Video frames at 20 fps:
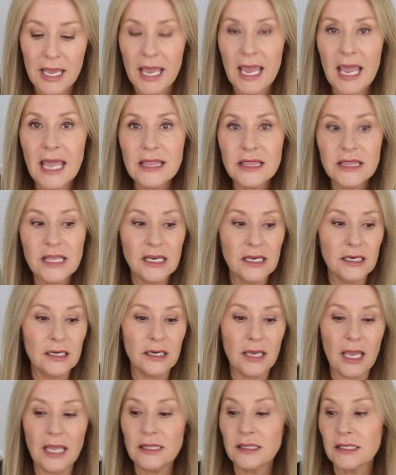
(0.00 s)
In
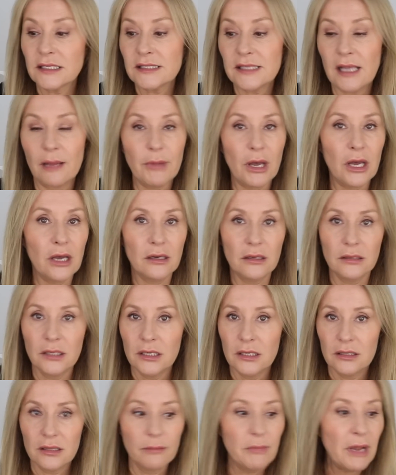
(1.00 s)
the summer,
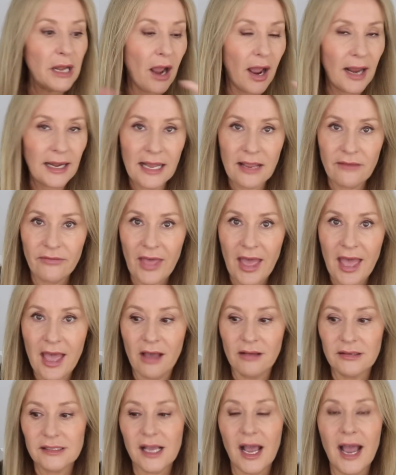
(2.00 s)
the minute I leave the house,